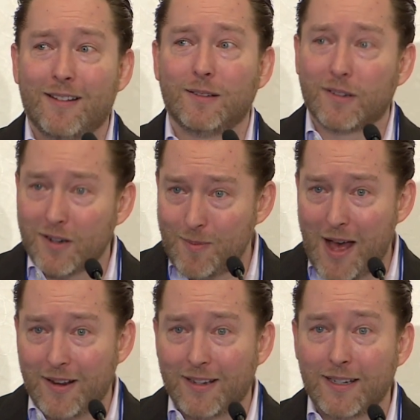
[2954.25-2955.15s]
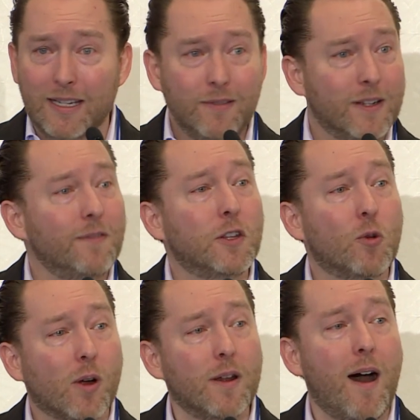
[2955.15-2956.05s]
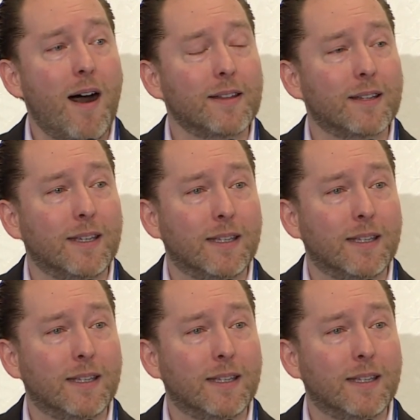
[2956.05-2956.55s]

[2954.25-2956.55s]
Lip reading: Learn about it. Even if you are not,